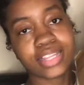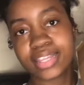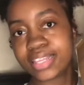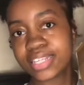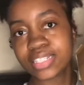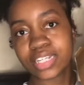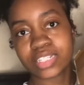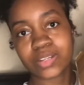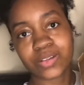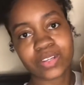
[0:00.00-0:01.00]
This is
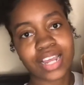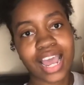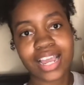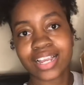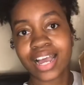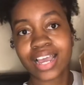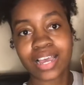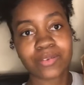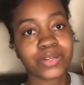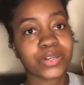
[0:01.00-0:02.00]
all that I got. I
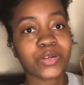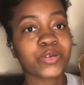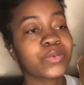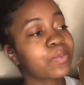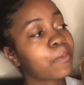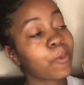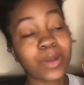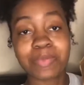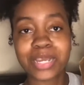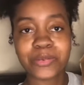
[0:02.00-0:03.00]
will go one
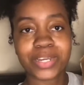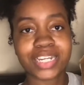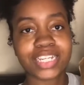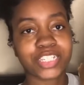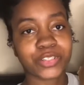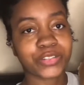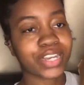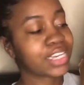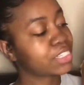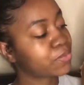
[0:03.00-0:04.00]
by one and show you
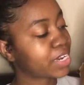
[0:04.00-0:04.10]
guys what I